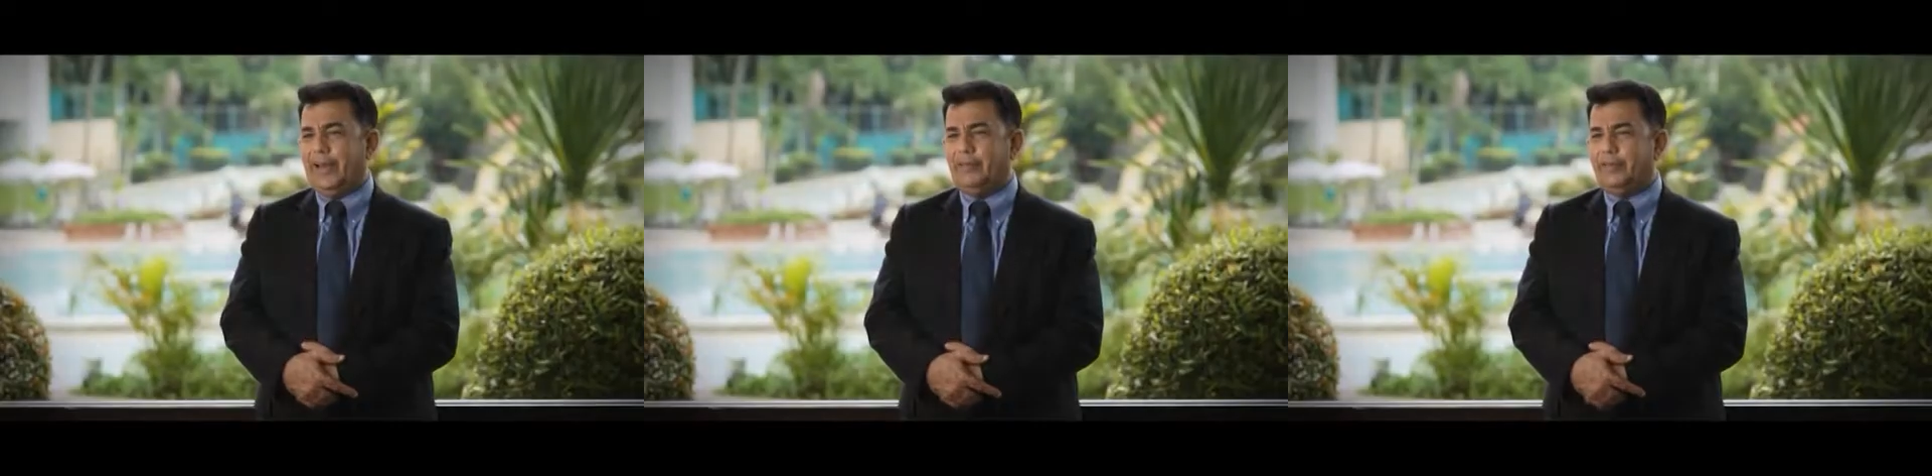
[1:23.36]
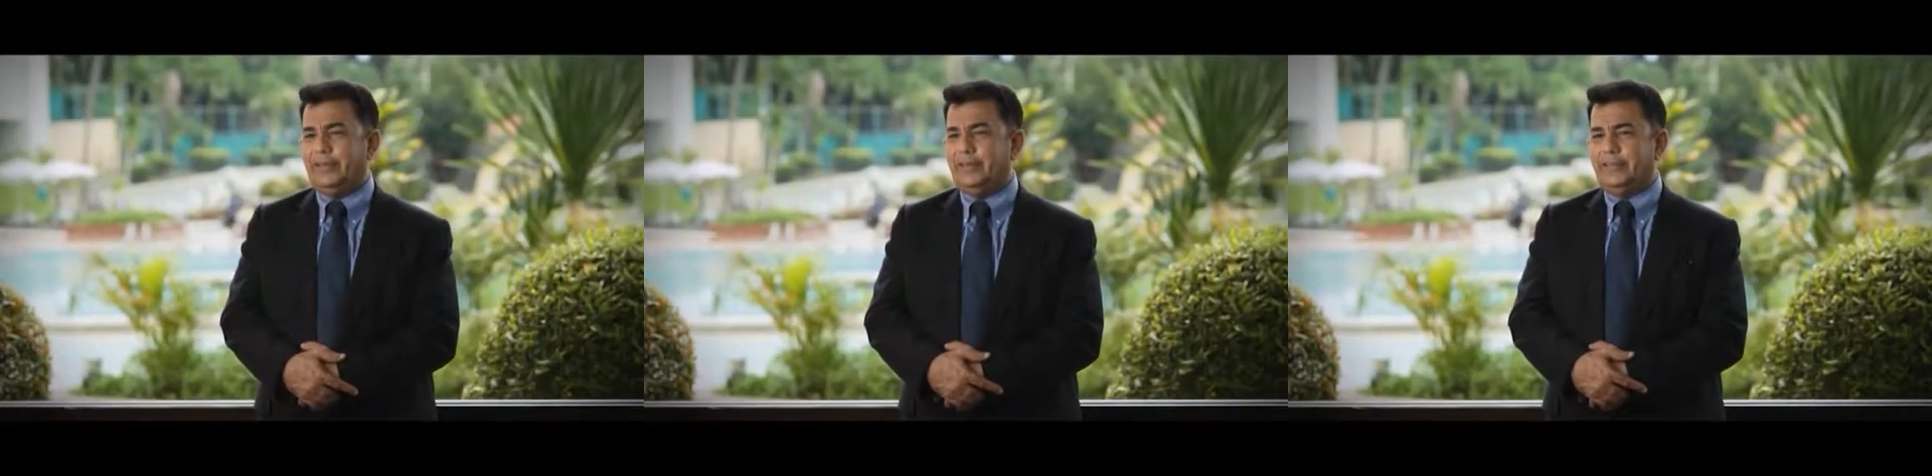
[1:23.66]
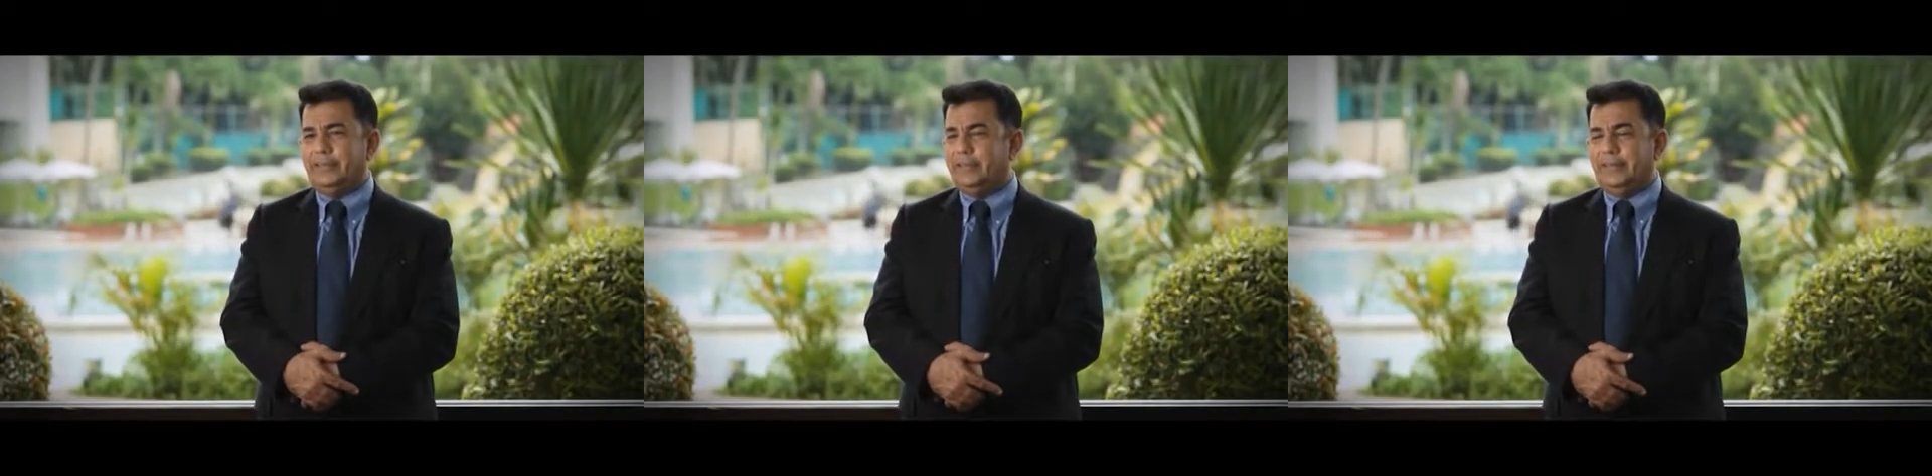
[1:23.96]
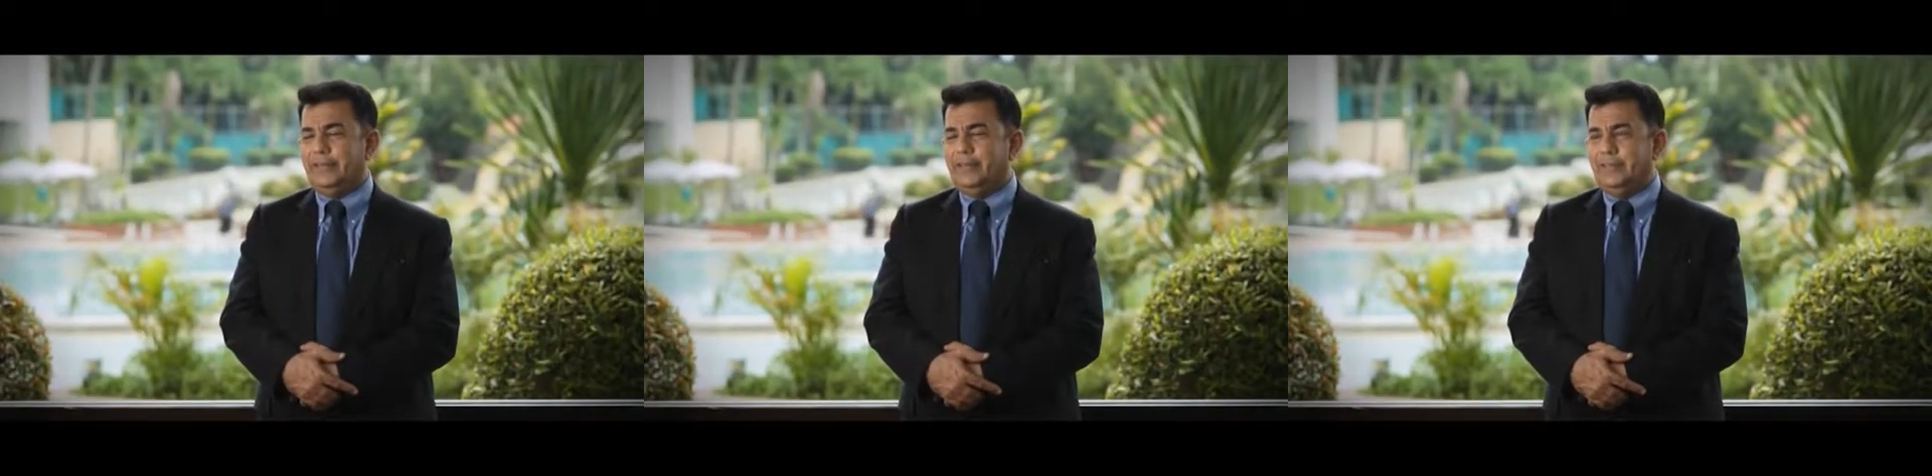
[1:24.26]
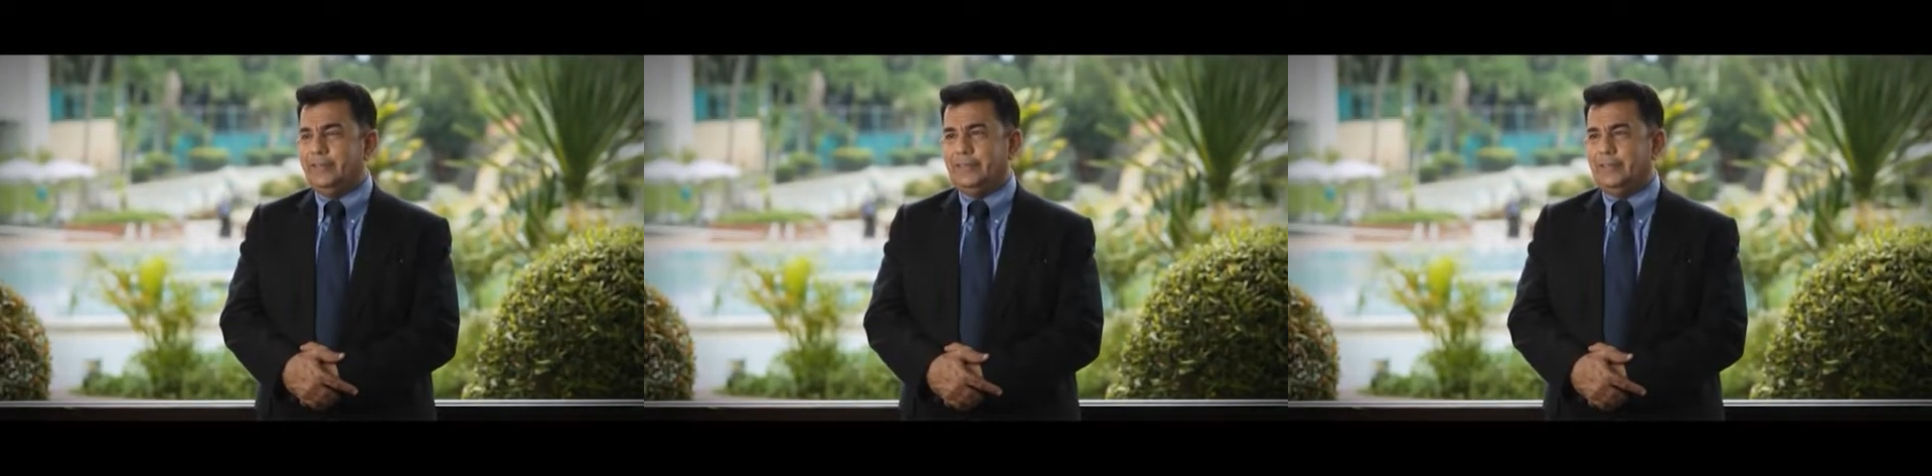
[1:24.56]
haven't heard
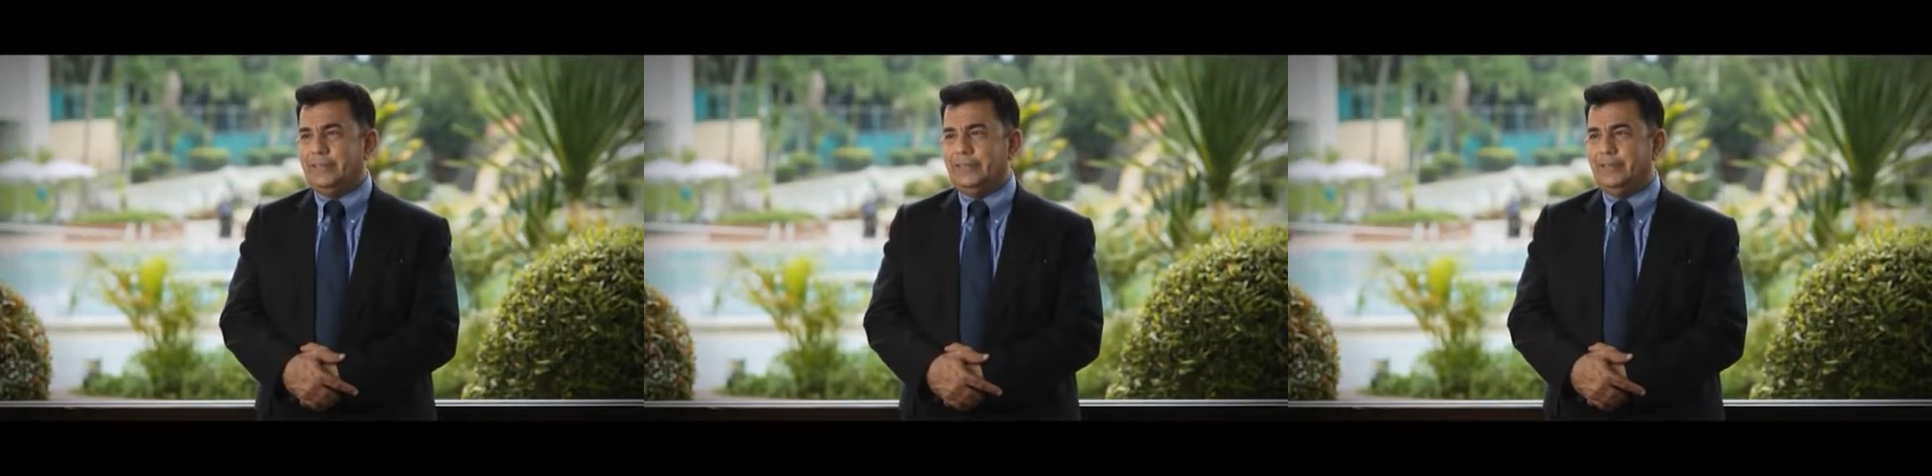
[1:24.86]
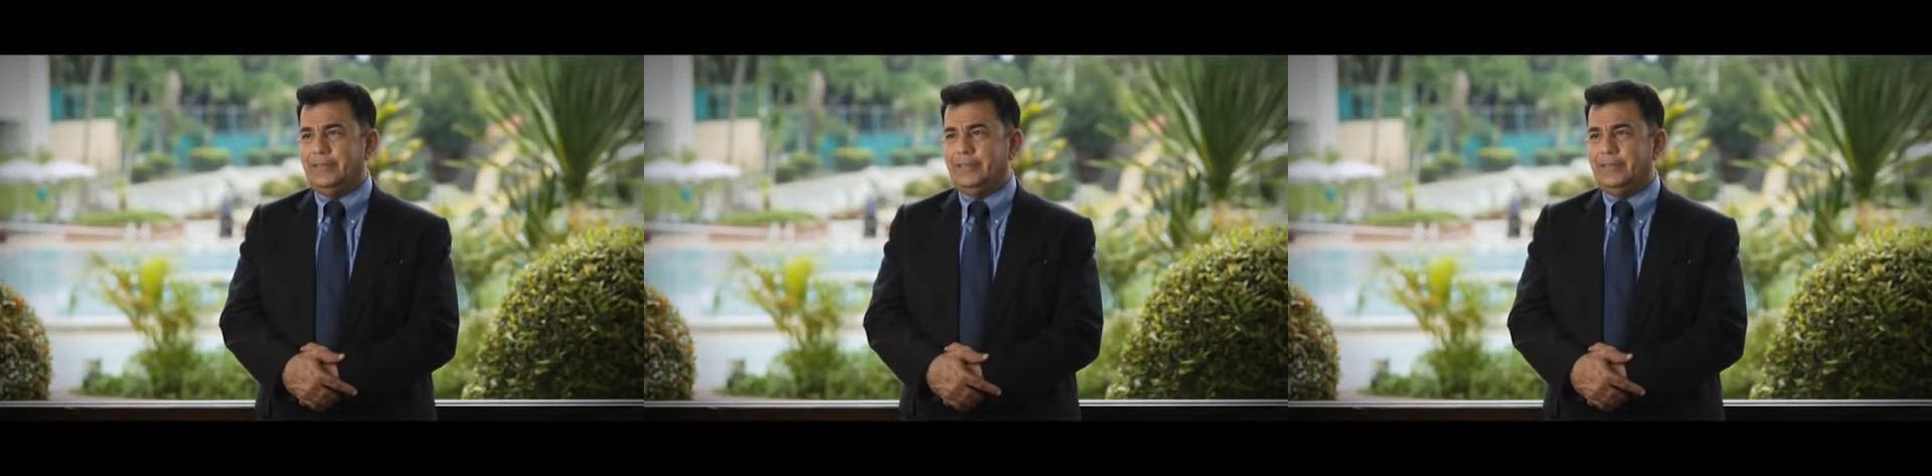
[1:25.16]
this